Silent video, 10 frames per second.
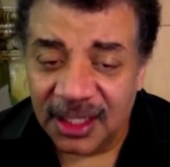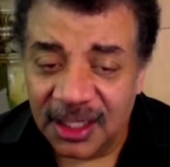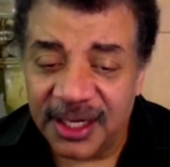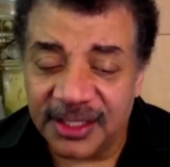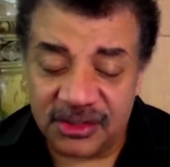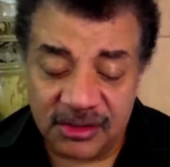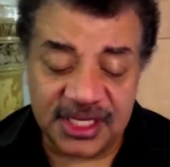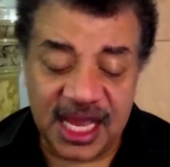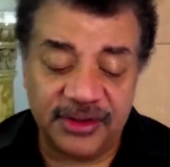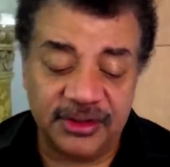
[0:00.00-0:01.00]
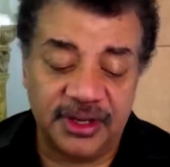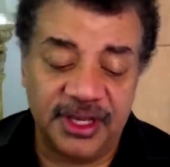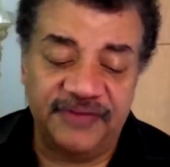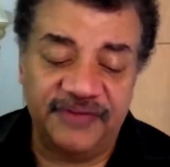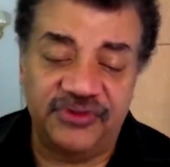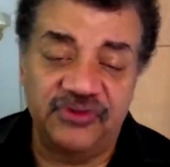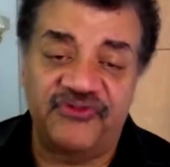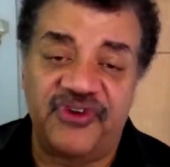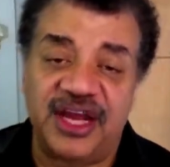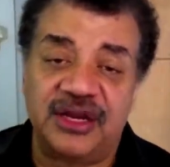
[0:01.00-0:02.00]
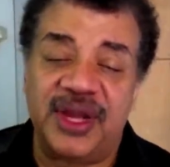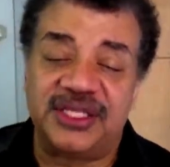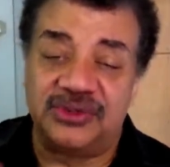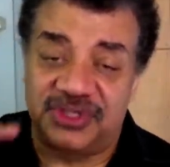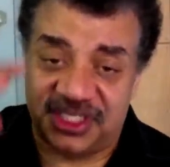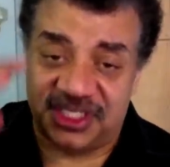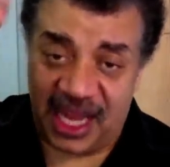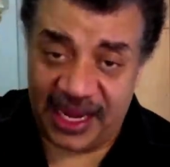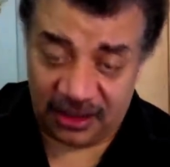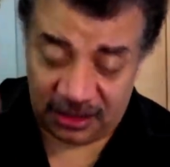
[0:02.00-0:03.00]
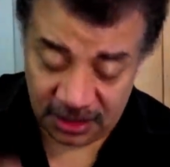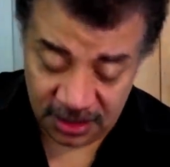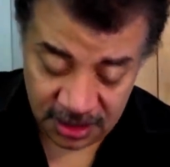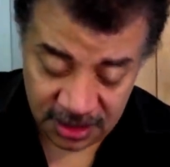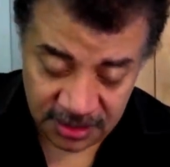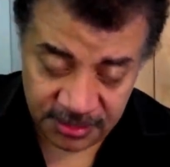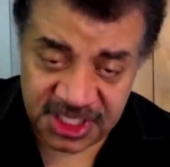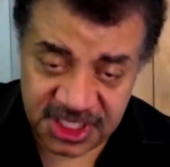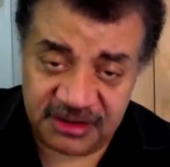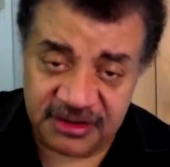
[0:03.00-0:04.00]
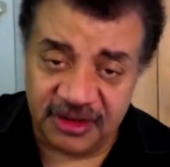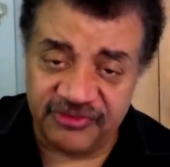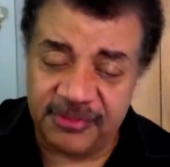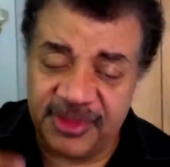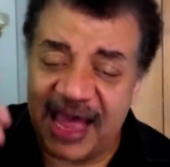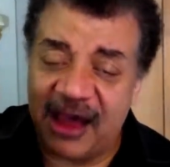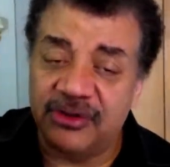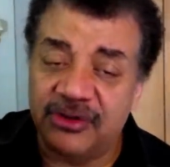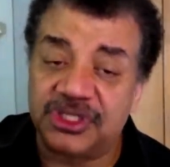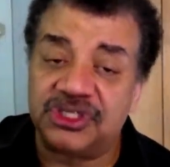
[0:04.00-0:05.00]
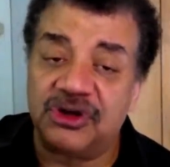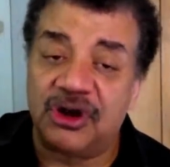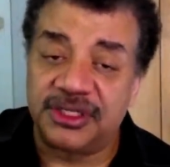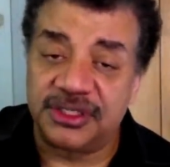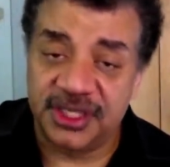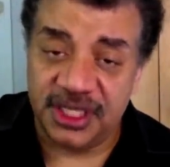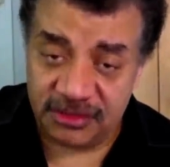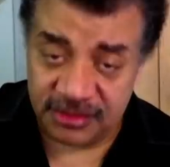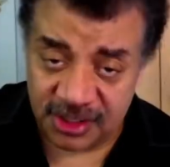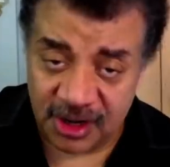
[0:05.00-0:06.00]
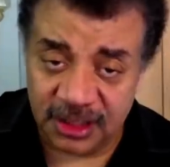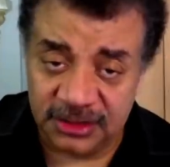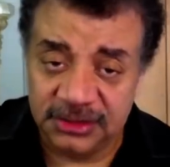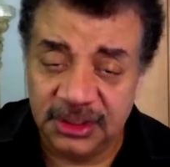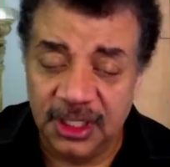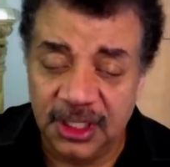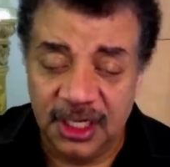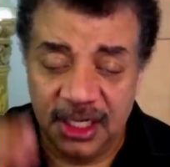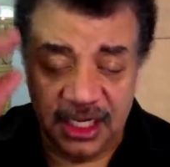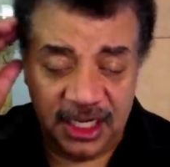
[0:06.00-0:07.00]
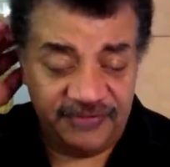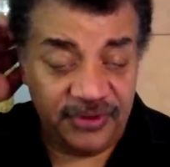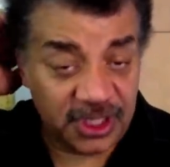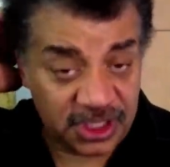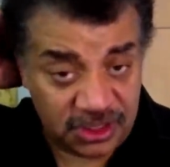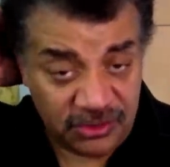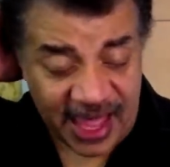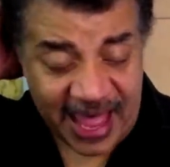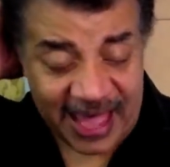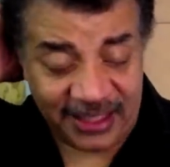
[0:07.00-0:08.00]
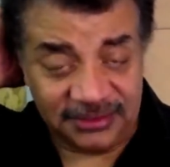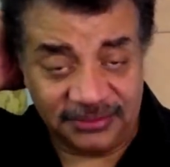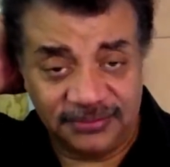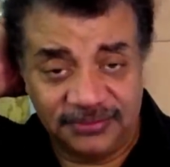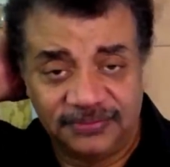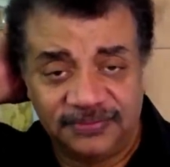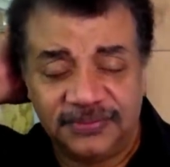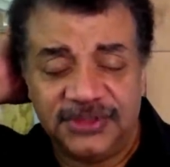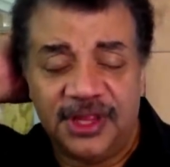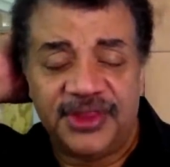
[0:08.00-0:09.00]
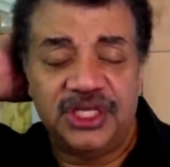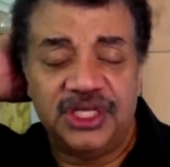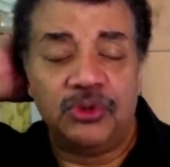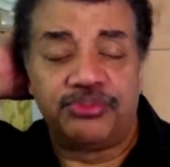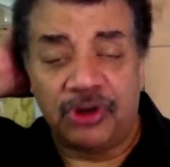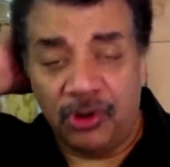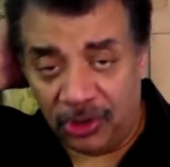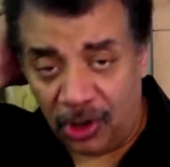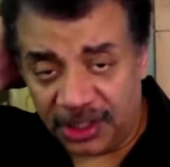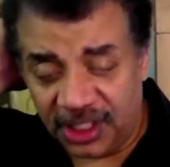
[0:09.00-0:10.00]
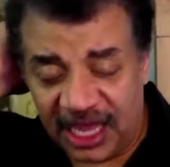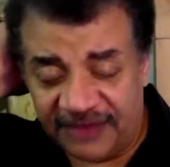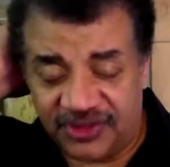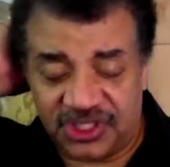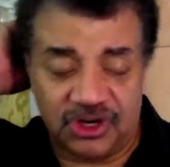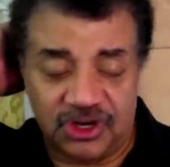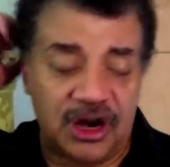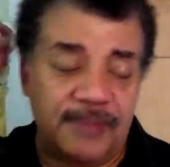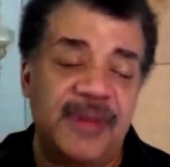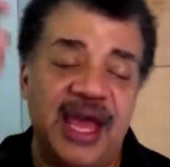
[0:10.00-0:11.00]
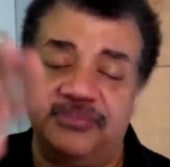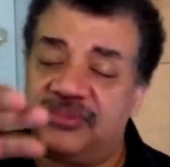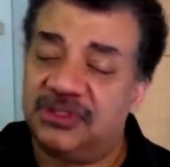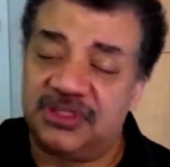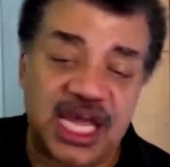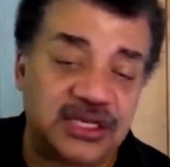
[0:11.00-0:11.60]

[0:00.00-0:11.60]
It turns out if you find a way to cycle material from the outer star to the inner star, if you can do that, then you will prolong the life of the star 10